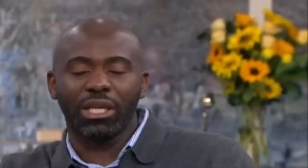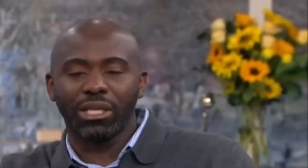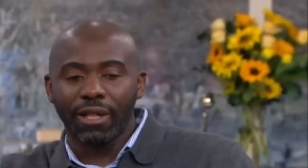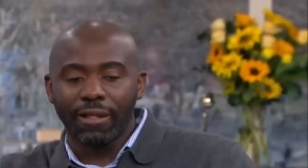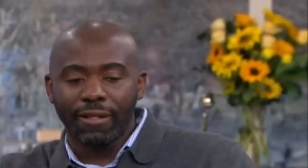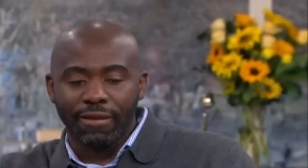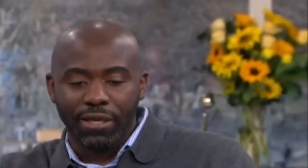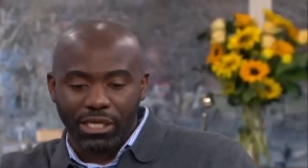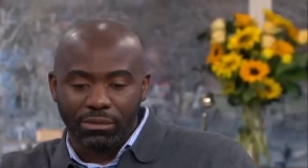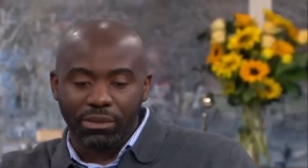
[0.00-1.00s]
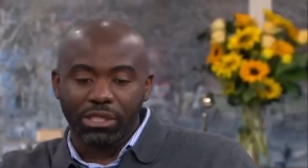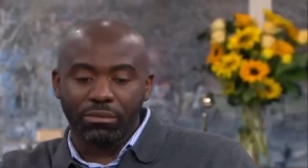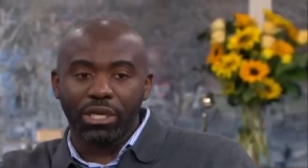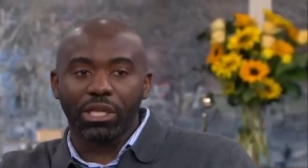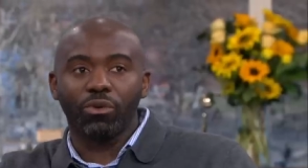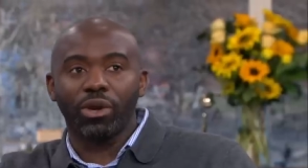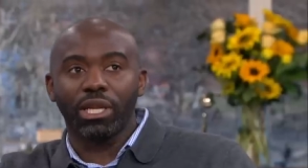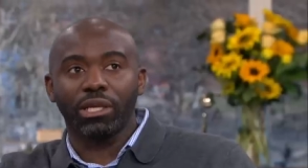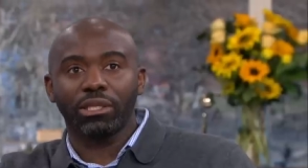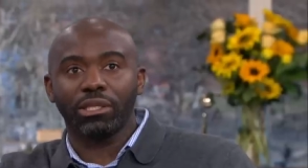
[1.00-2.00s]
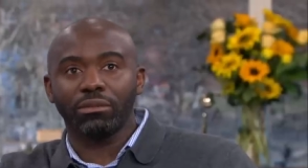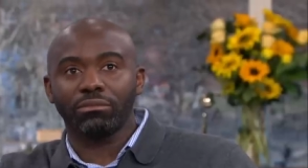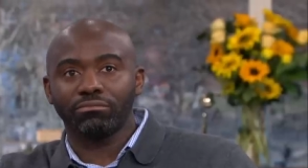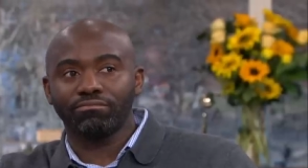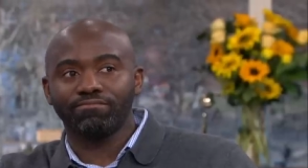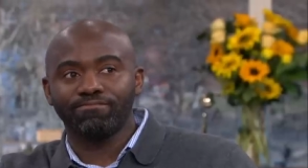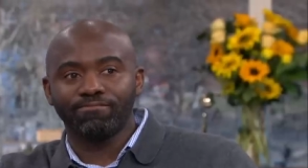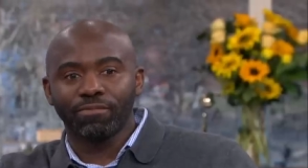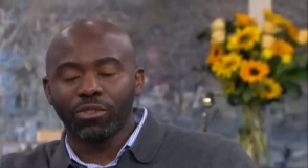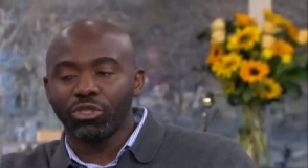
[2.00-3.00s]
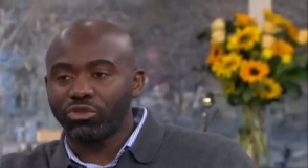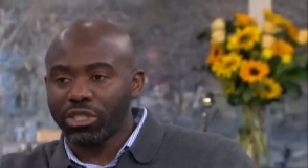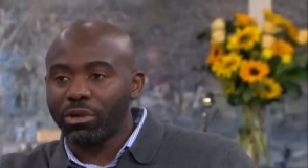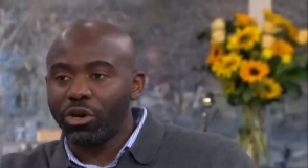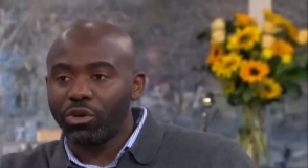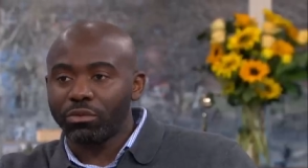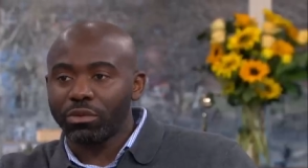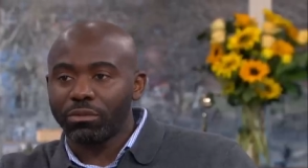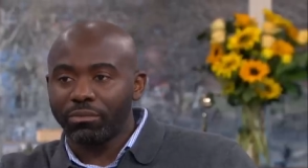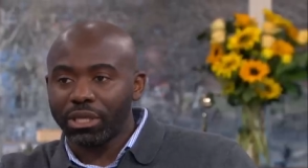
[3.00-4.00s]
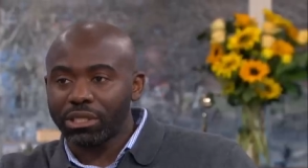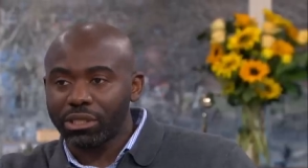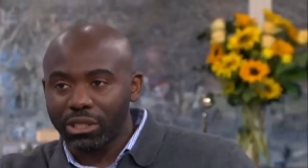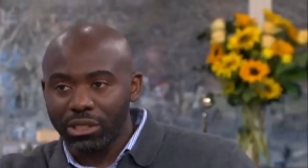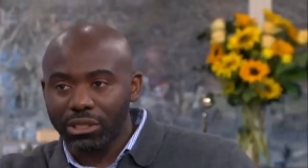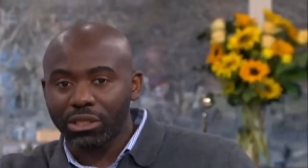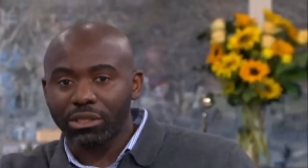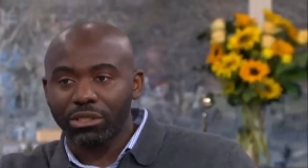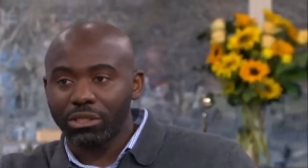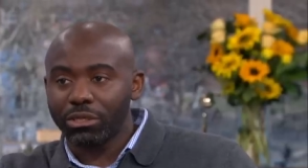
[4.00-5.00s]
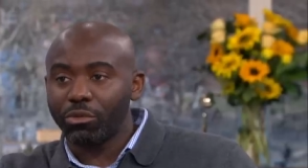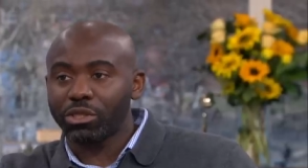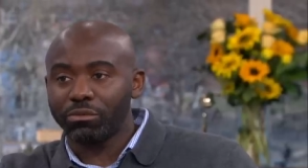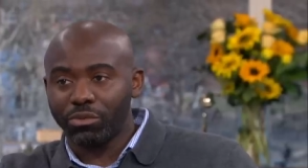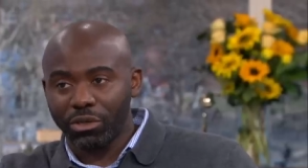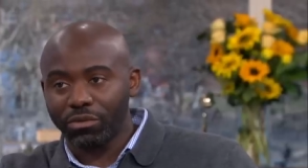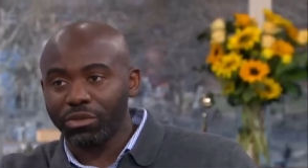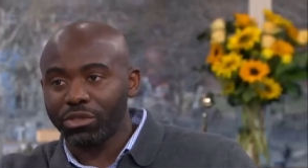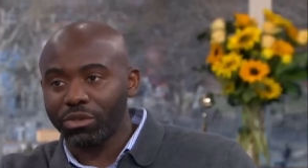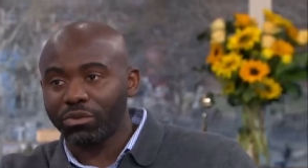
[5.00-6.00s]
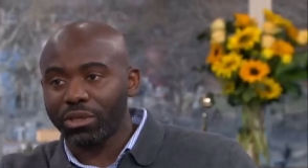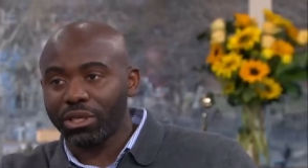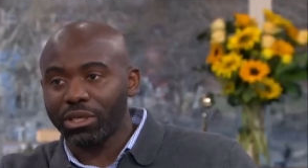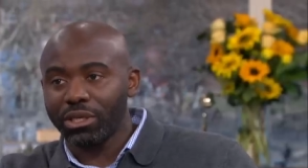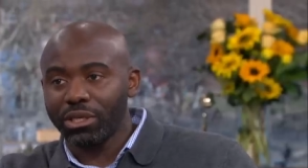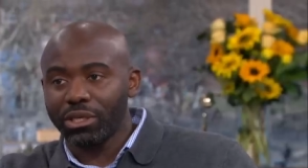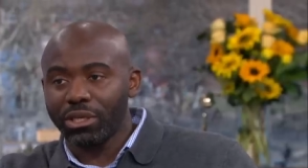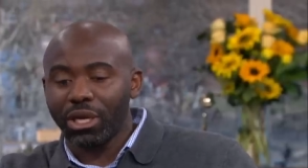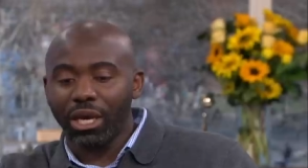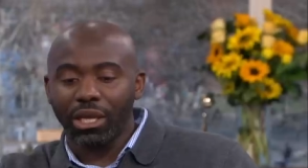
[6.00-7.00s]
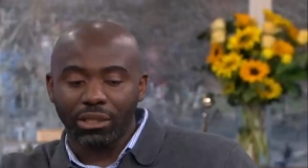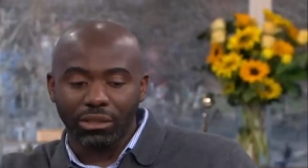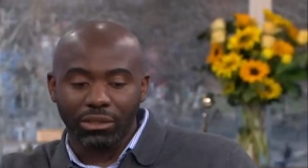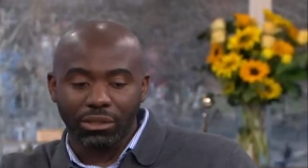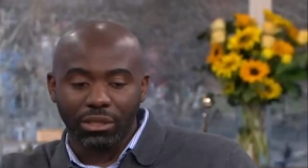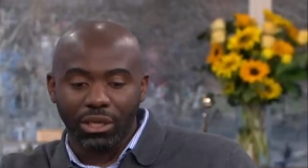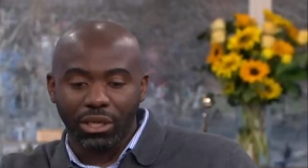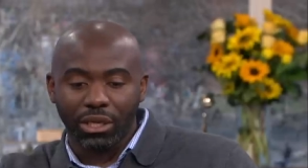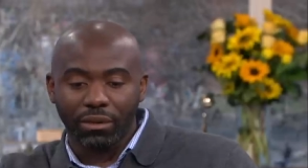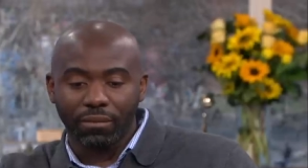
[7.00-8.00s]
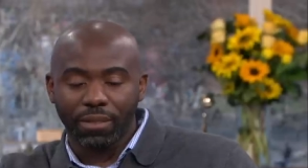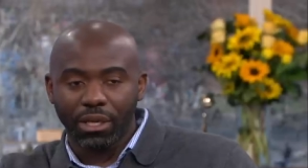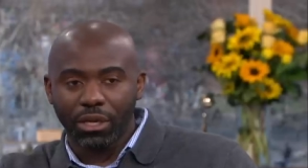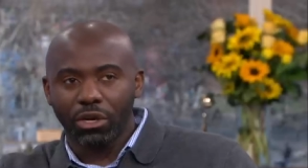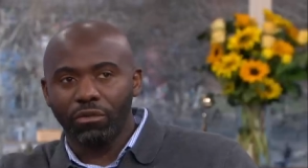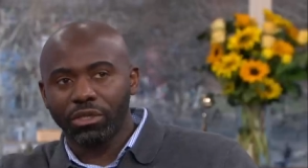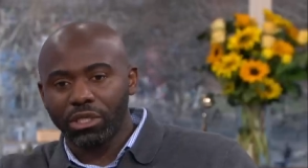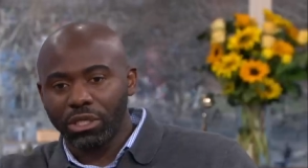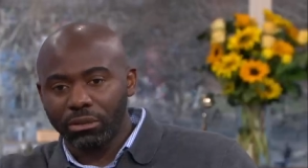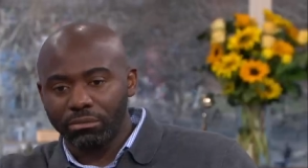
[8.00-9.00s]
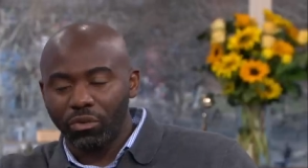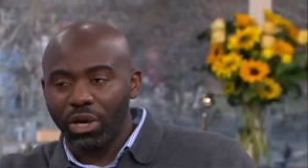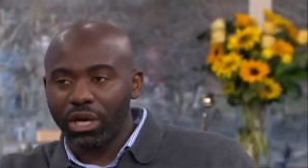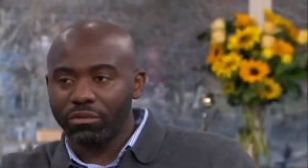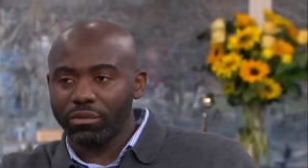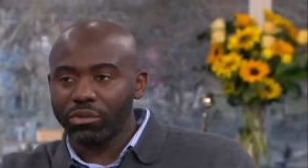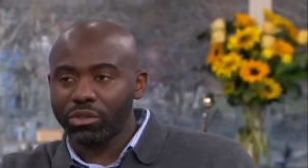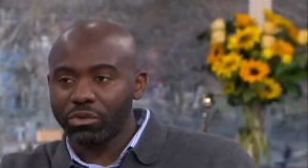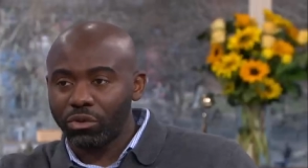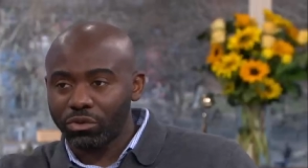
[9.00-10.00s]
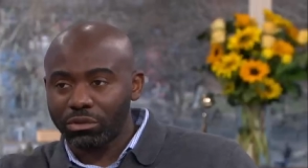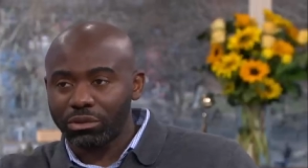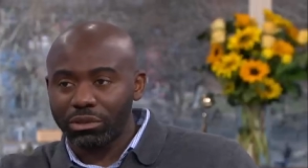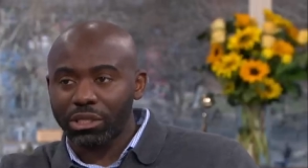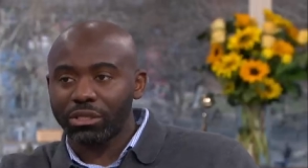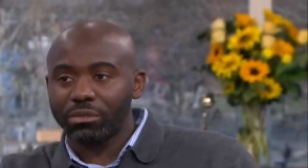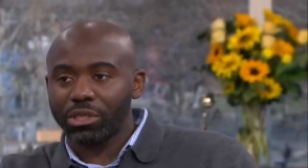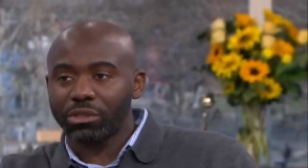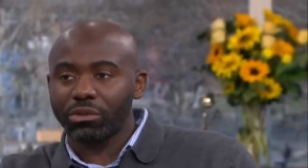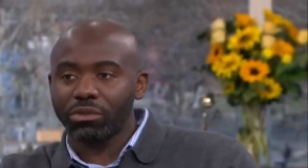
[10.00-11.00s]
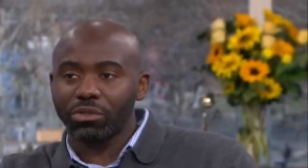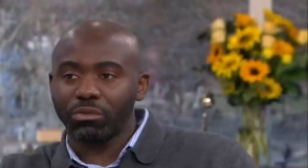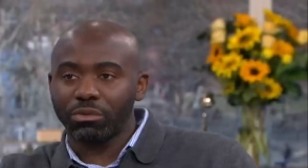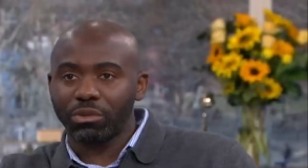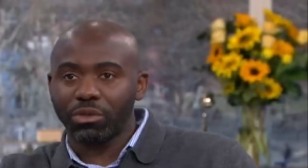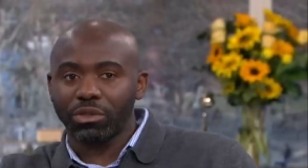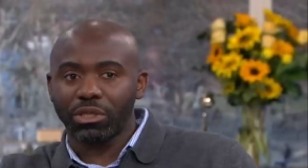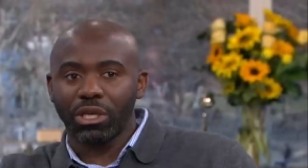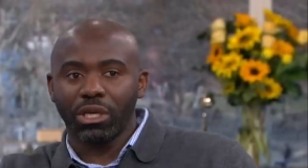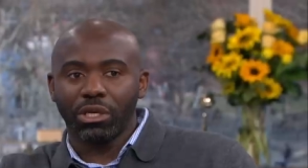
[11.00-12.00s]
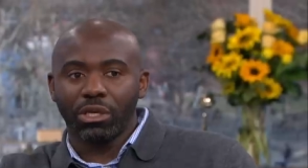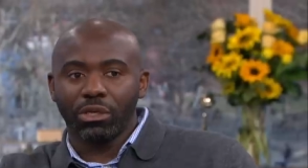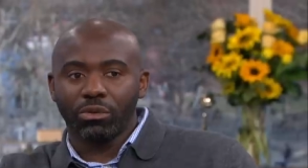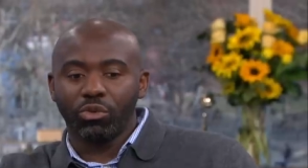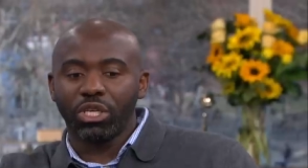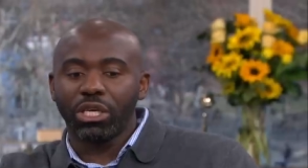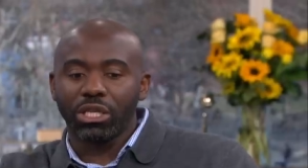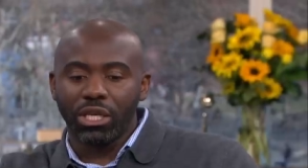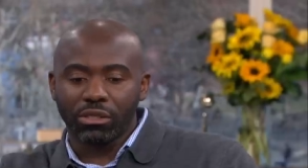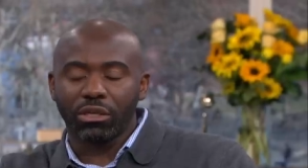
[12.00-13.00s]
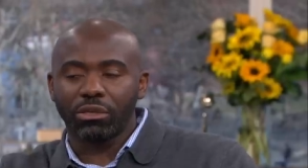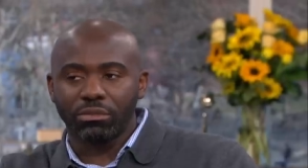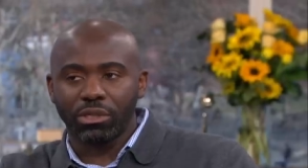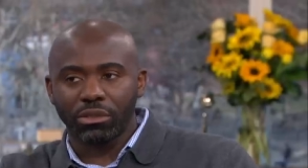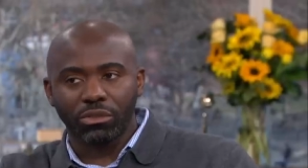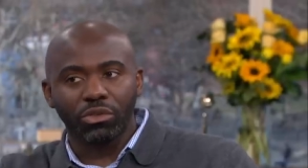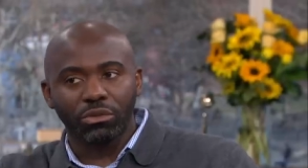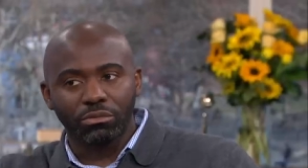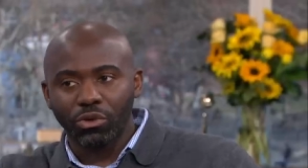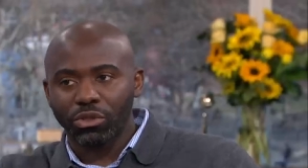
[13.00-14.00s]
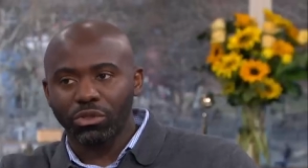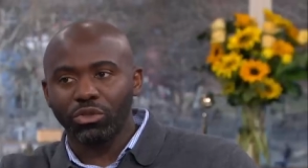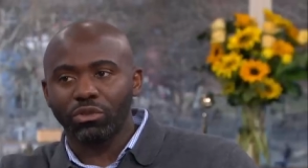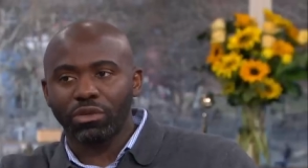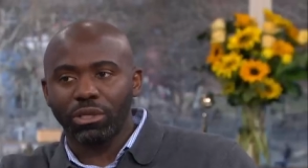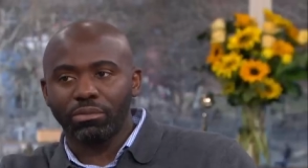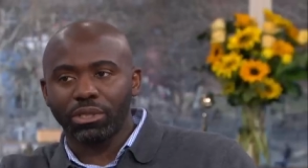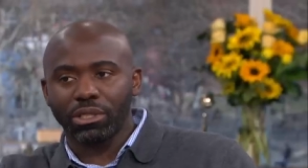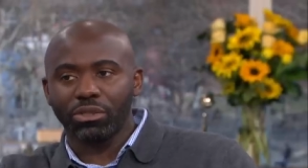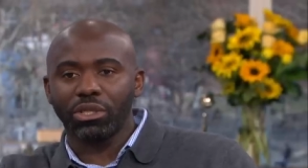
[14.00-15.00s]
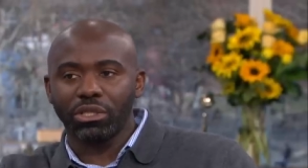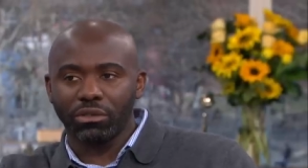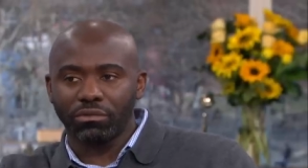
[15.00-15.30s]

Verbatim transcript: then he explained to me in a way that didn't crush my hope, but I just said, listen, the most important thing is still here, mm-hmm. and. Uh, obviously my wife was also next to me just to console me because when you're in that circumstance, your emotions all over the place, and you need your